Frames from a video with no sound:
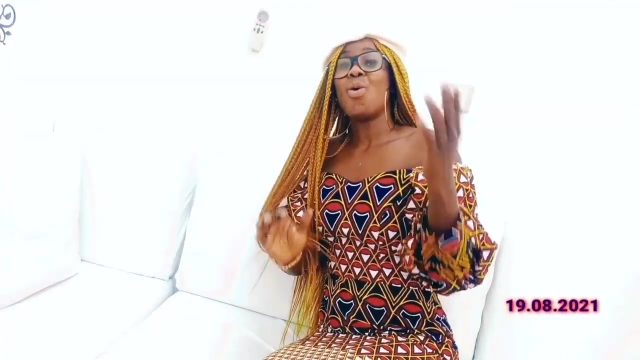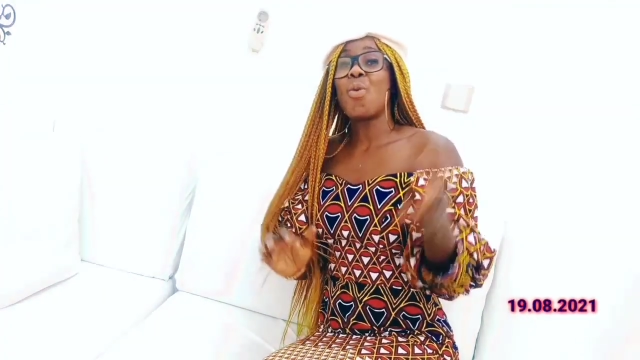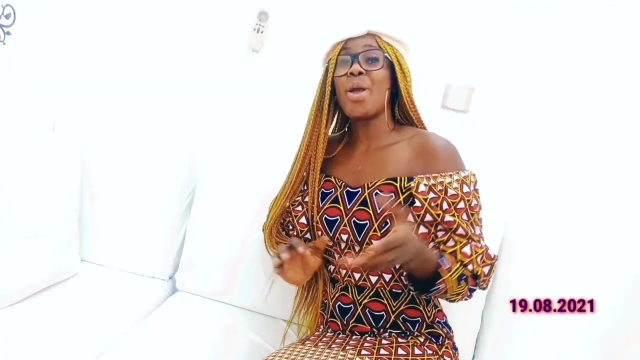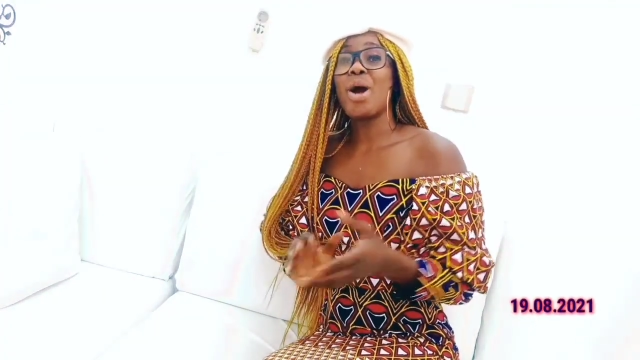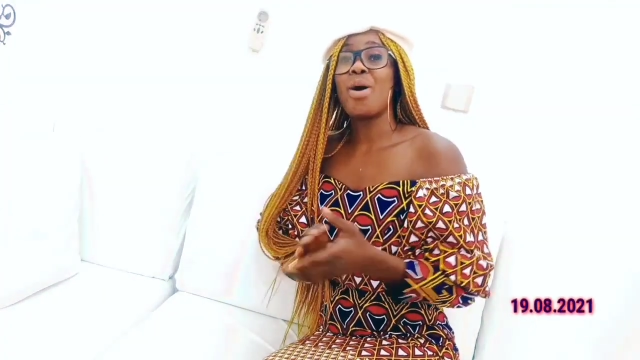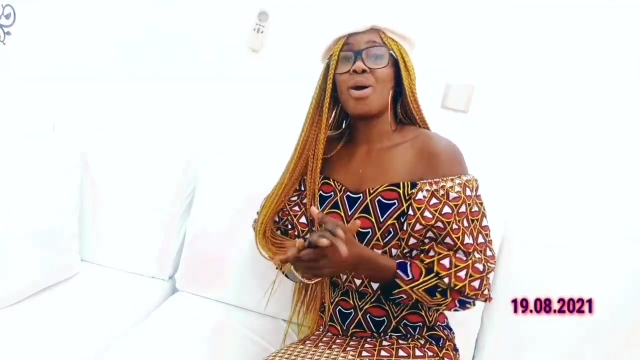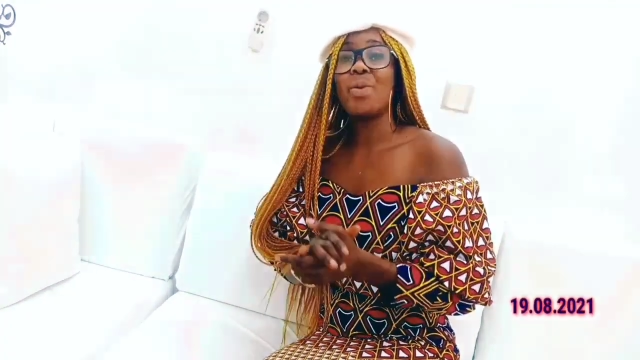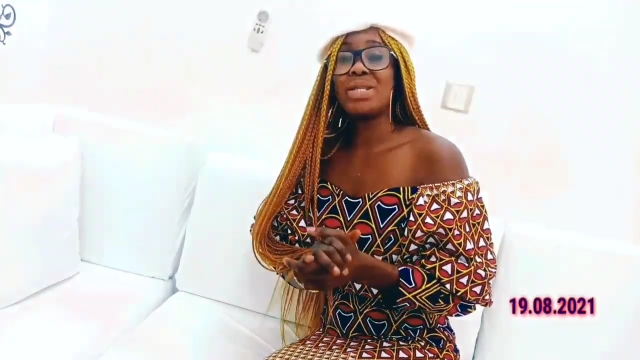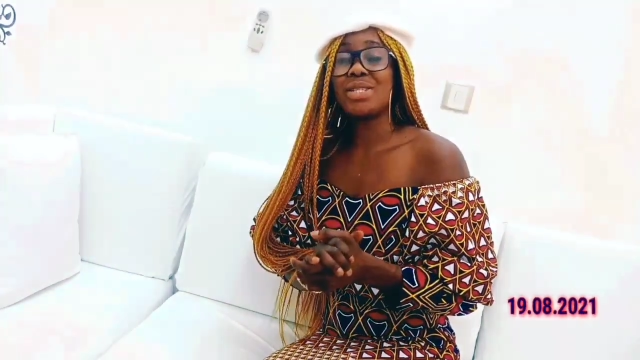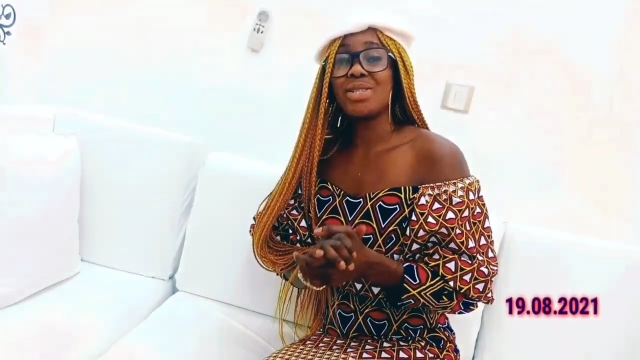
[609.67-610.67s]
We are all
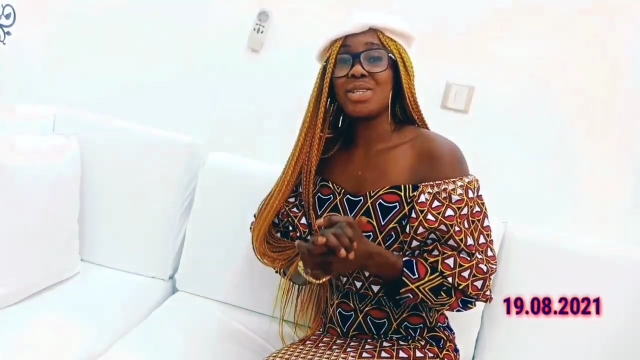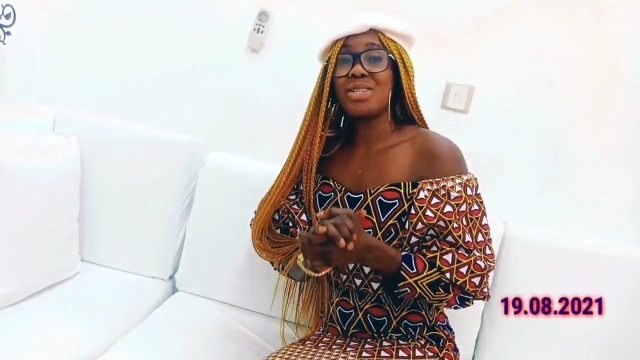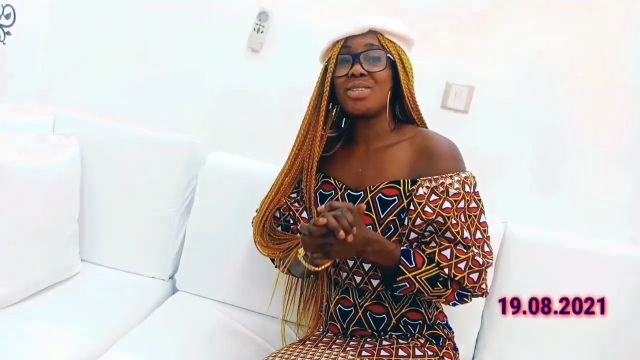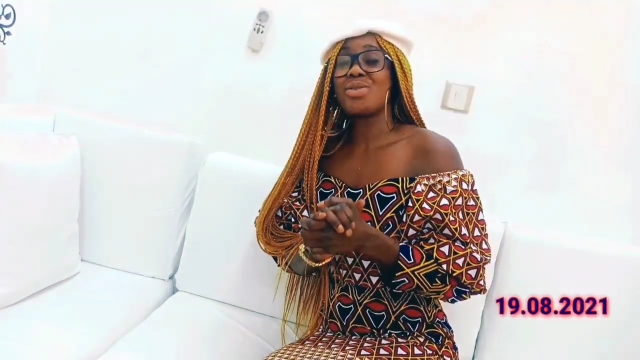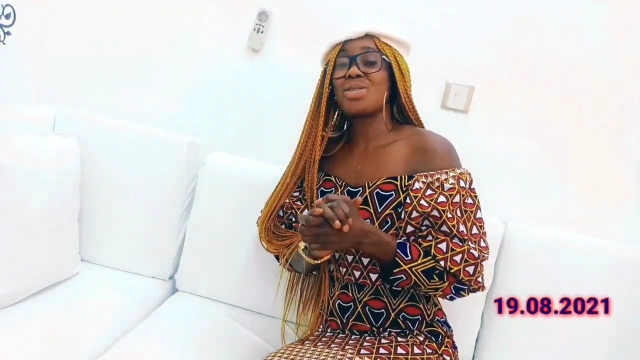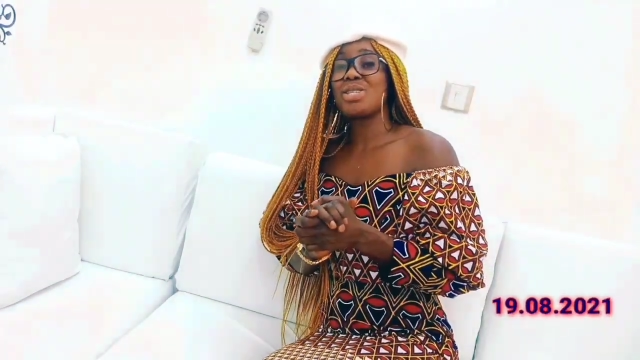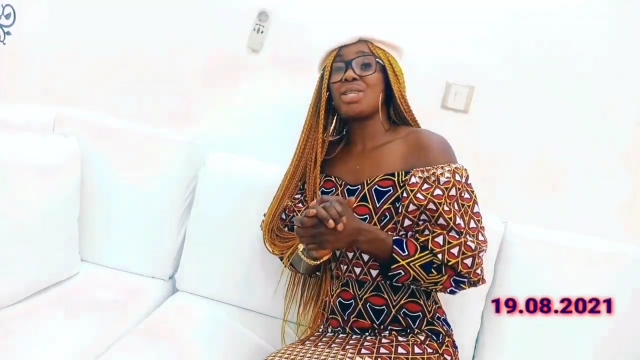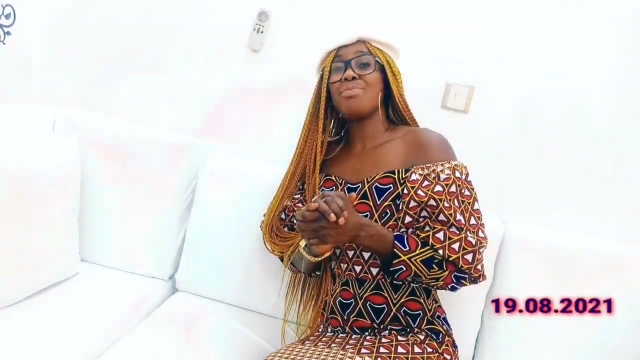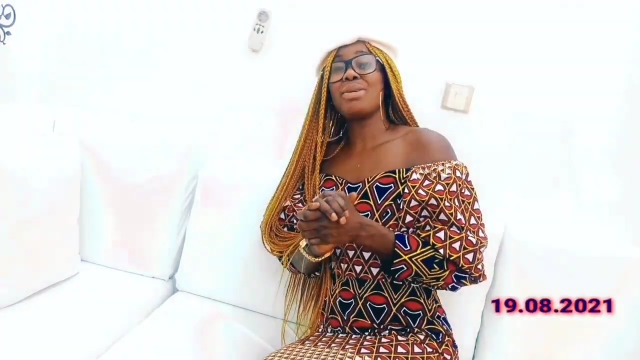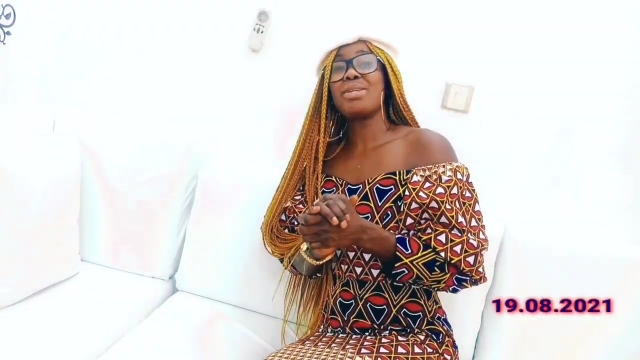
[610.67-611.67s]
waiting on Sunday to
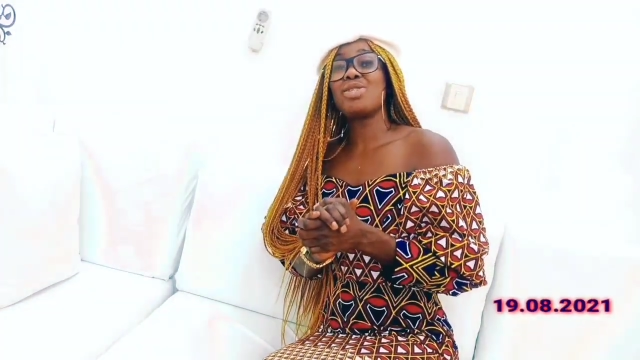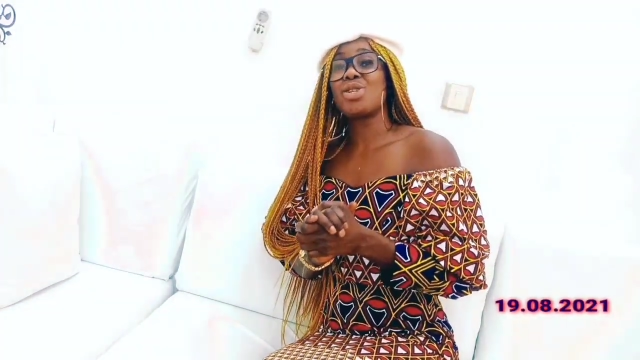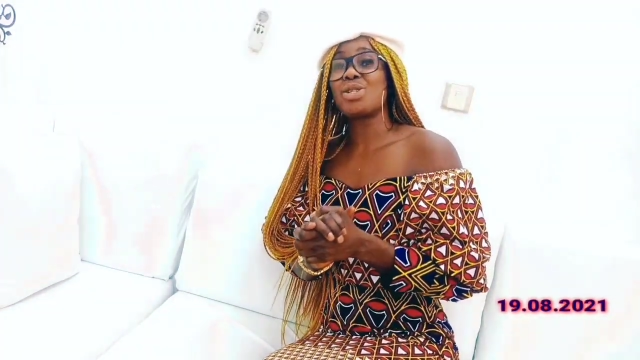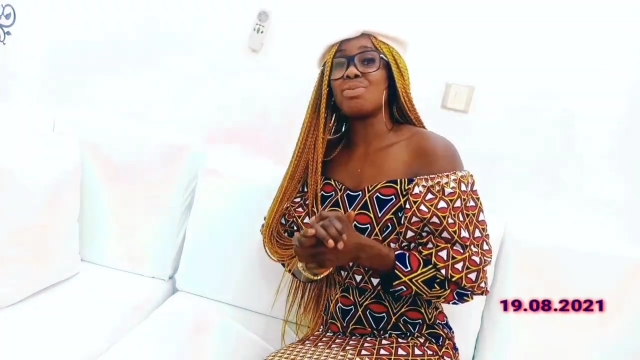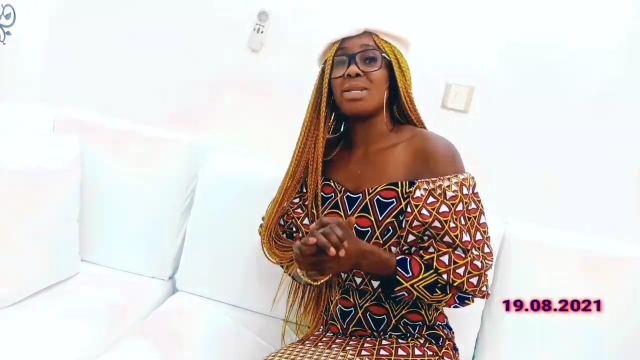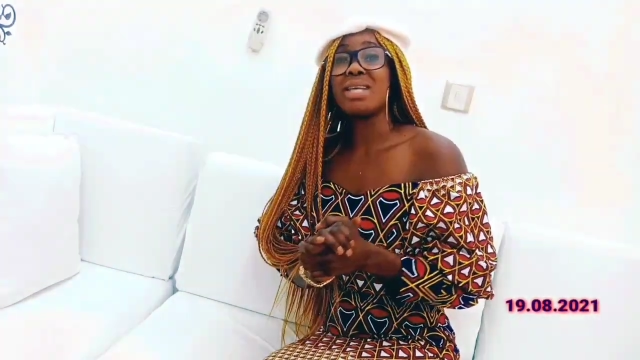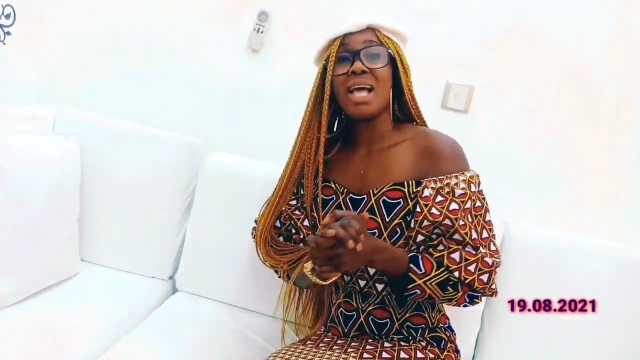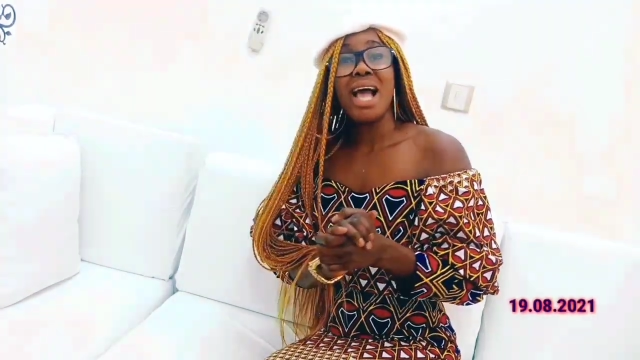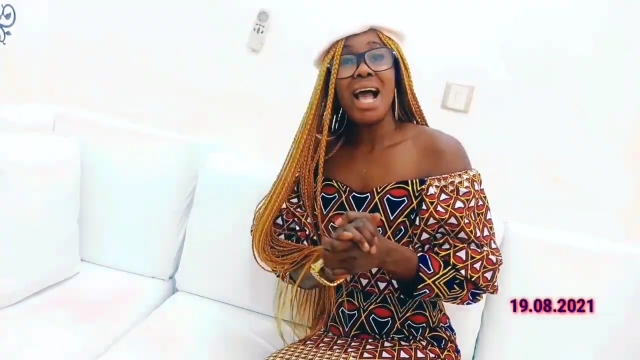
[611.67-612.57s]
see Biggie's judgment,